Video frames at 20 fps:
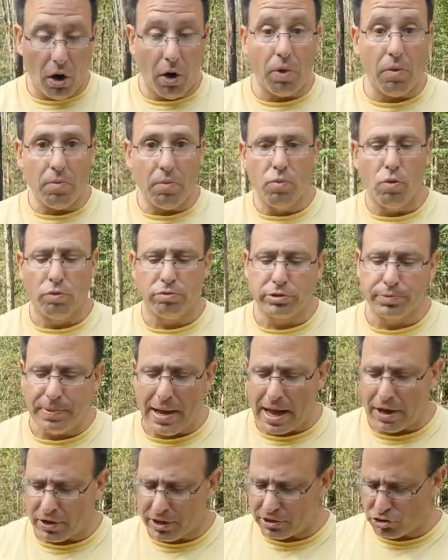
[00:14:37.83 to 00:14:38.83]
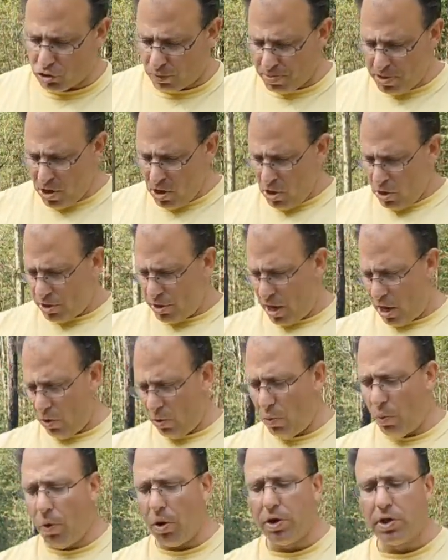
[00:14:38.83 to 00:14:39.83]
moves back. Okay, so now
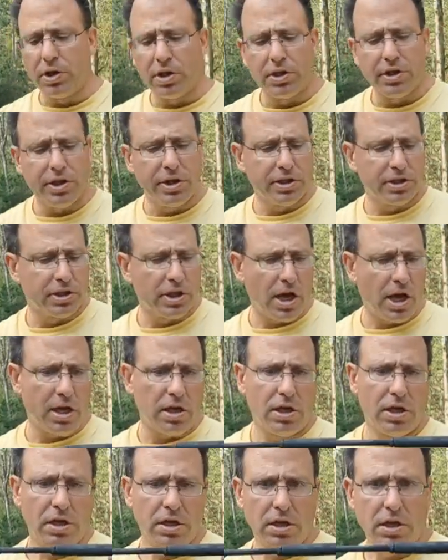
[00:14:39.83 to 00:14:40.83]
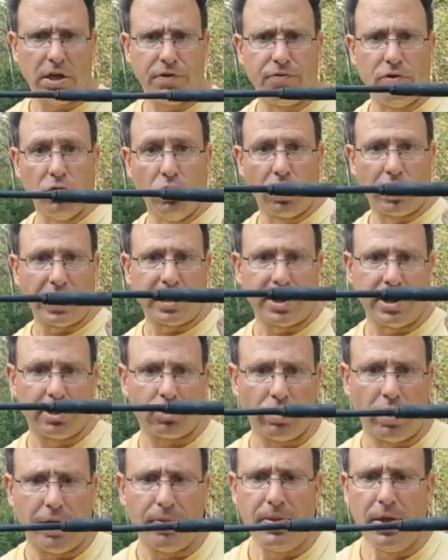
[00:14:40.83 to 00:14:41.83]
one of the things that, if you look at this,
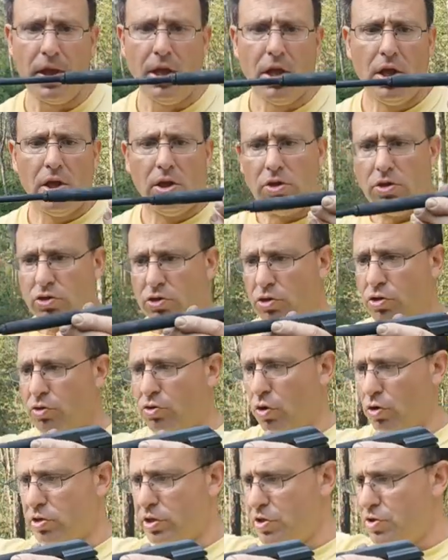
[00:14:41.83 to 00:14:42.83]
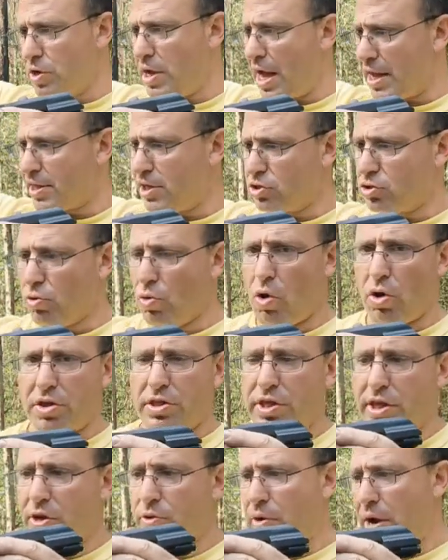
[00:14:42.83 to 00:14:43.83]
right, you notice that you got this long
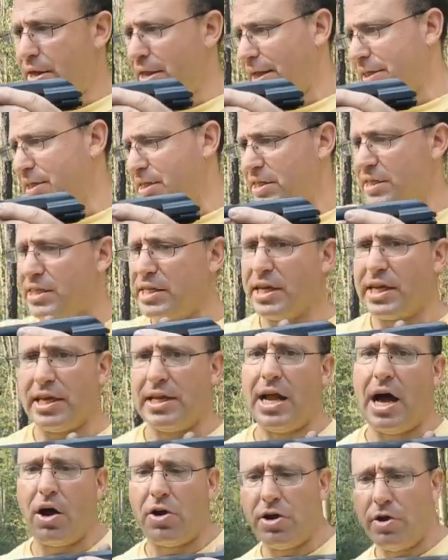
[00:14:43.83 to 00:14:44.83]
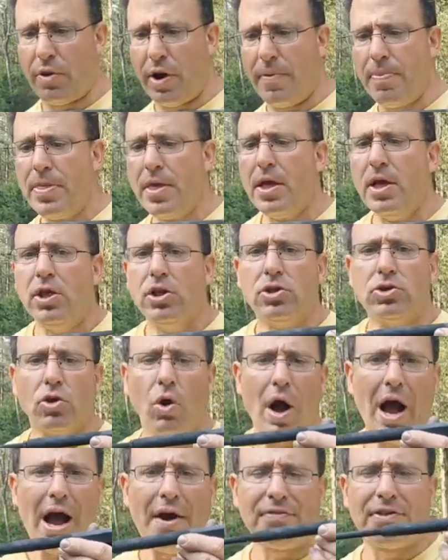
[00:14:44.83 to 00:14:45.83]
thing, right, that's sticking out here, right? So
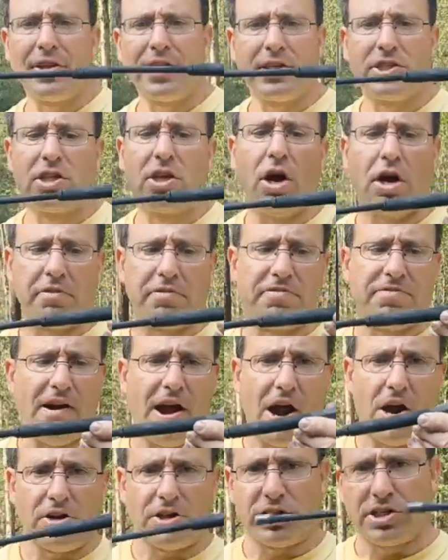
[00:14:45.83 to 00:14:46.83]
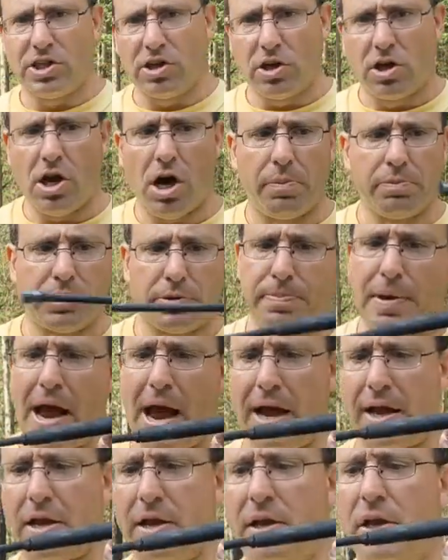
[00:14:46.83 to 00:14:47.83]
after this gun fires, this thing comes
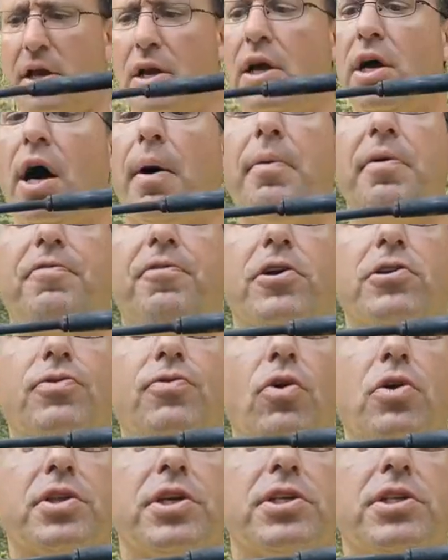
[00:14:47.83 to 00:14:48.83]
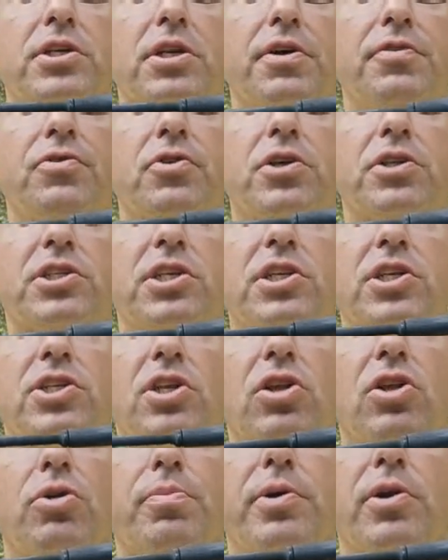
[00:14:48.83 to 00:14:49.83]
back. I mean, first of all, this, if you can see, there's a
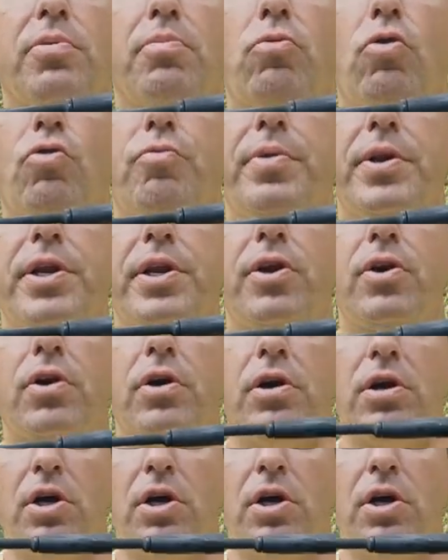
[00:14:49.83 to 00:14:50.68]
little bit of movement here,